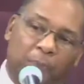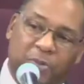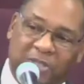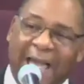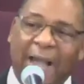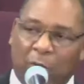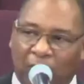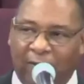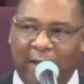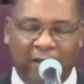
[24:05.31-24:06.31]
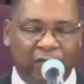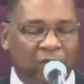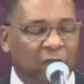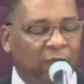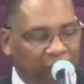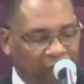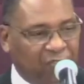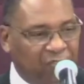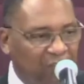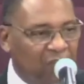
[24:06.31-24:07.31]
sacrifice for the
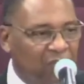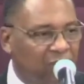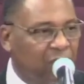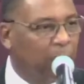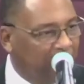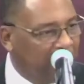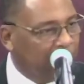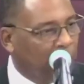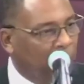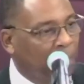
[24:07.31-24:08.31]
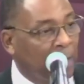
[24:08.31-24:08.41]
sins of the people,